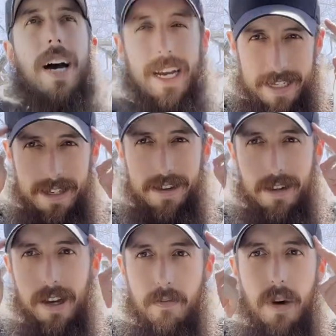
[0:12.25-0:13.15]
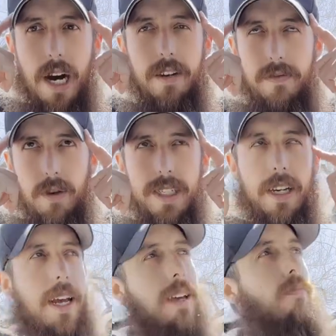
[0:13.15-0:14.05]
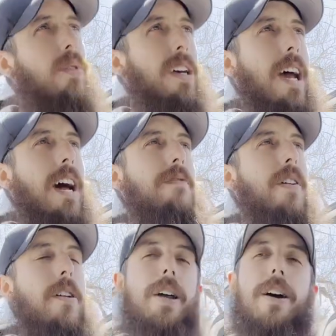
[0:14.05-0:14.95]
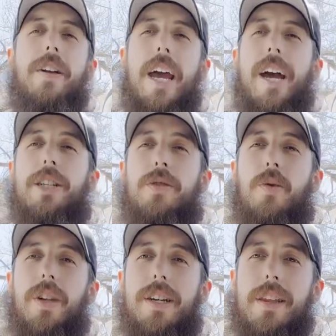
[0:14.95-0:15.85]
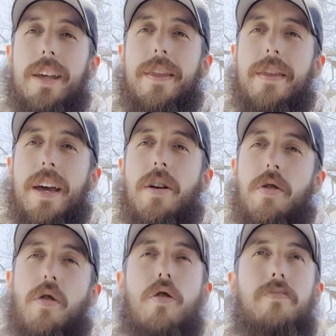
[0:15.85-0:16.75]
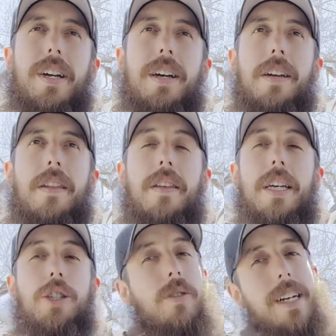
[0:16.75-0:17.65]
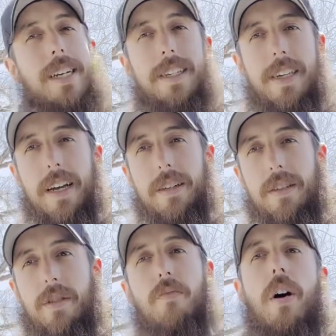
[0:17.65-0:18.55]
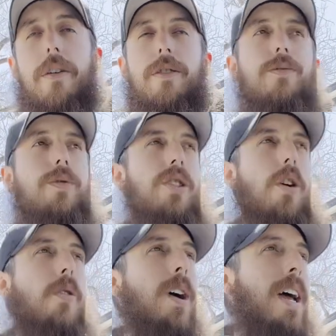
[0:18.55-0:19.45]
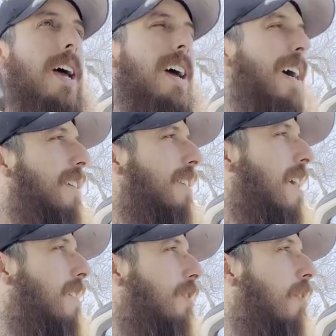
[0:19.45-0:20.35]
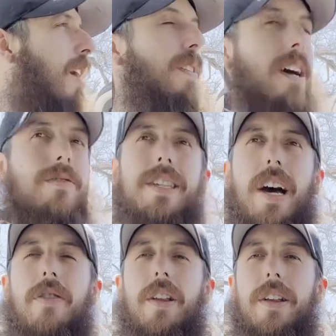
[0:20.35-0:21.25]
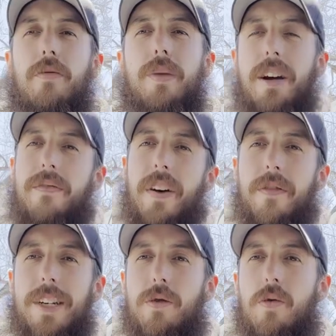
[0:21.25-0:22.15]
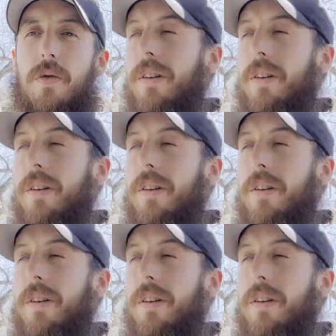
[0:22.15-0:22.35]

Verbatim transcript: idea in mind for today, but I found out actually that they are opening the Trinity site tomorrow. So I decided to drive down south a little bit. I found this cool